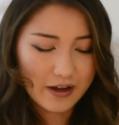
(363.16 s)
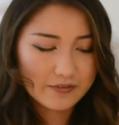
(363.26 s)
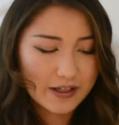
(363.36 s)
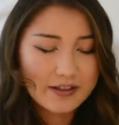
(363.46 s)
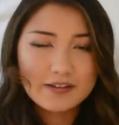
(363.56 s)

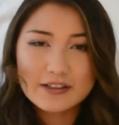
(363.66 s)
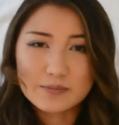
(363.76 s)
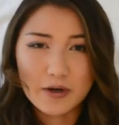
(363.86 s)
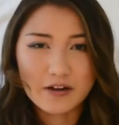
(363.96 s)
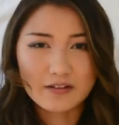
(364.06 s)
I've taken
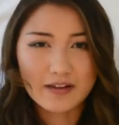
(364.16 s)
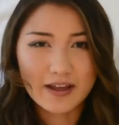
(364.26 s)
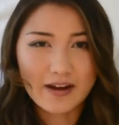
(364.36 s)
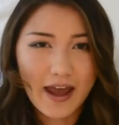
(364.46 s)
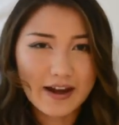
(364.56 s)
this bottle
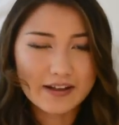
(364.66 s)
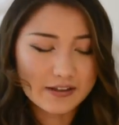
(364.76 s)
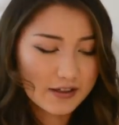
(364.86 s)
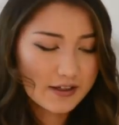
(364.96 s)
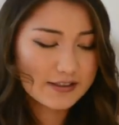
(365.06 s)
and
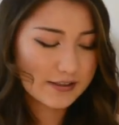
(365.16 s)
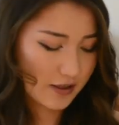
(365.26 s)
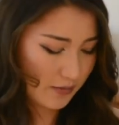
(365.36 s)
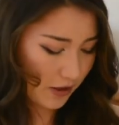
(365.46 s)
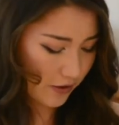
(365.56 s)
added
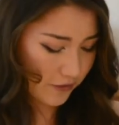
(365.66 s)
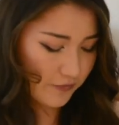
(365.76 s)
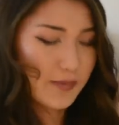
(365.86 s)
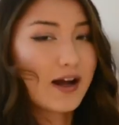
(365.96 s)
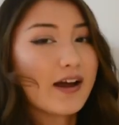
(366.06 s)
some
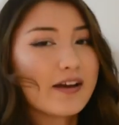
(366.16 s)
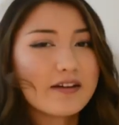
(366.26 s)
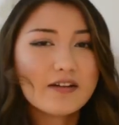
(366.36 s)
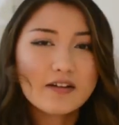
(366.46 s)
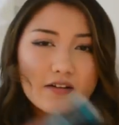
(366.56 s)
of
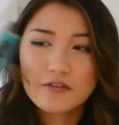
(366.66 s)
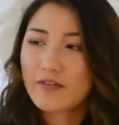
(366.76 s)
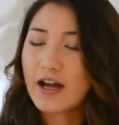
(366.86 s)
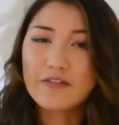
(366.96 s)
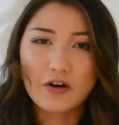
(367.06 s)
my
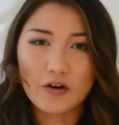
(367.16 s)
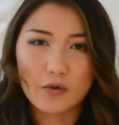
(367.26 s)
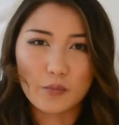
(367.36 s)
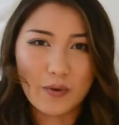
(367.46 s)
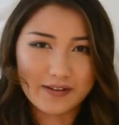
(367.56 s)

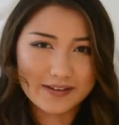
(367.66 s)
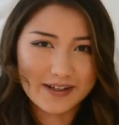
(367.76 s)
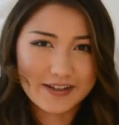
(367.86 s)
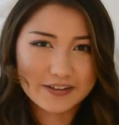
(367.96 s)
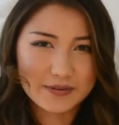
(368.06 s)
5R Wella
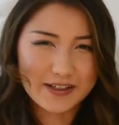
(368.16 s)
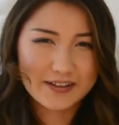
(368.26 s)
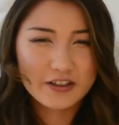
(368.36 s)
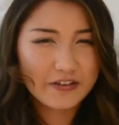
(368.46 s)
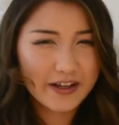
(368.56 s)
dye to
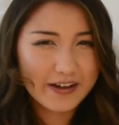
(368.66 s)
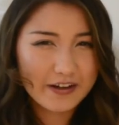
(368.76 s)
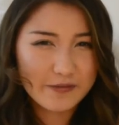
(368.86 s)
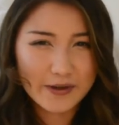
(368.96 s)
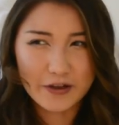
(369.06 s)
it to create
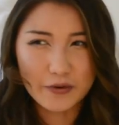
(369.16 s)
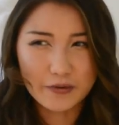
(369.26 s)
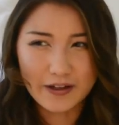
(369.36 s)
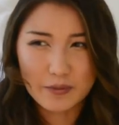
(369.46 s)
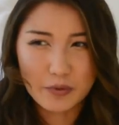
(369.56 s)
kind of my
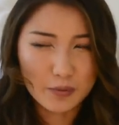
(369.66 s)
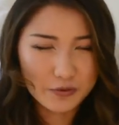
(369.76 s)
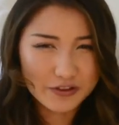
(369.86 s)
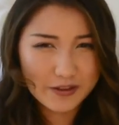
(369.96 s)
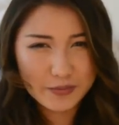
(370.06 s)
own like
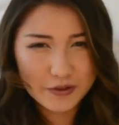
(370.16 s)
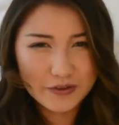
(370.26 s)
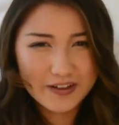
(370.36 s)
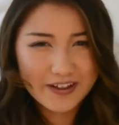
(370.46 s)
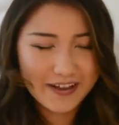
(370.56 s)
purple shampoo,